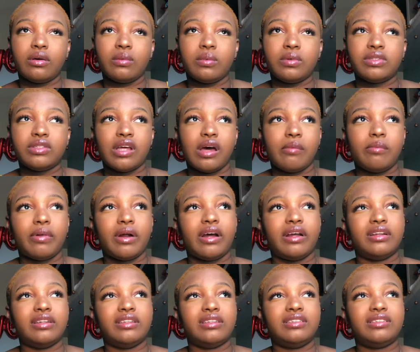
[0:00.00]
What's that
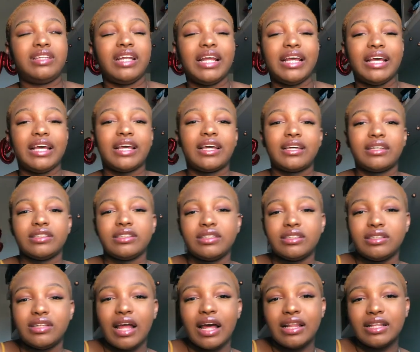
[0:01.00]
brand? Sleek.
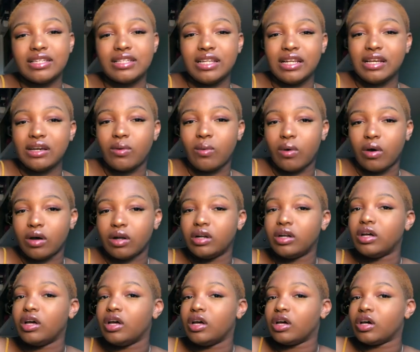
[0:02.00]
It's like the Sleek one.